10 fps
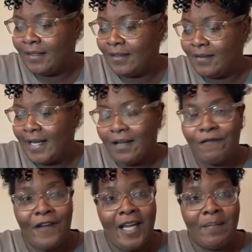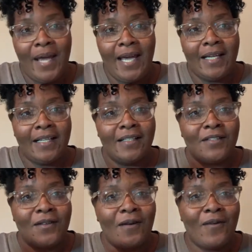on like a fake bake,
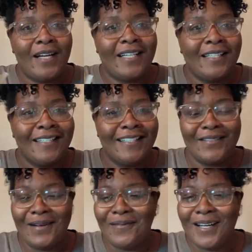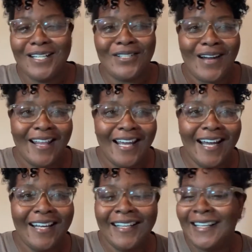so I want to so I want to try
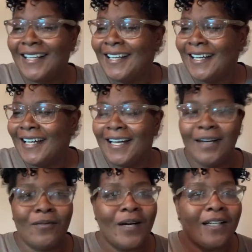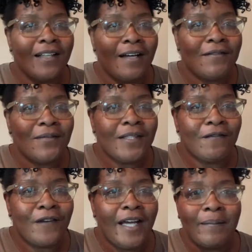that. Uh, wear gloves with
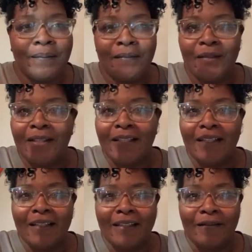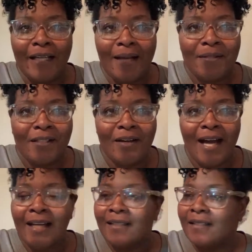the fake with the gaps and
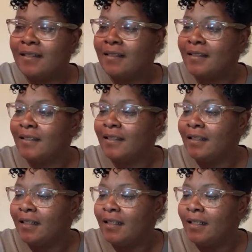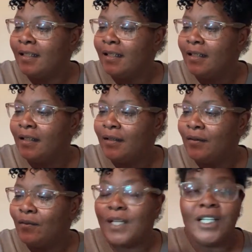cracks.
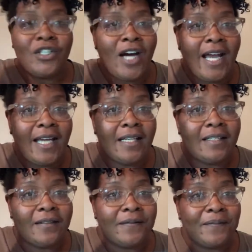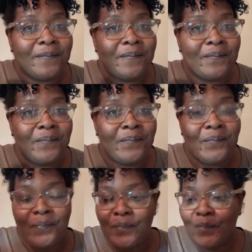We're gonna try it.
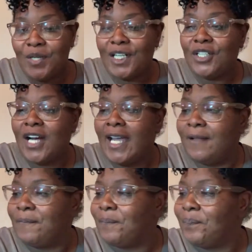We're gonna try it.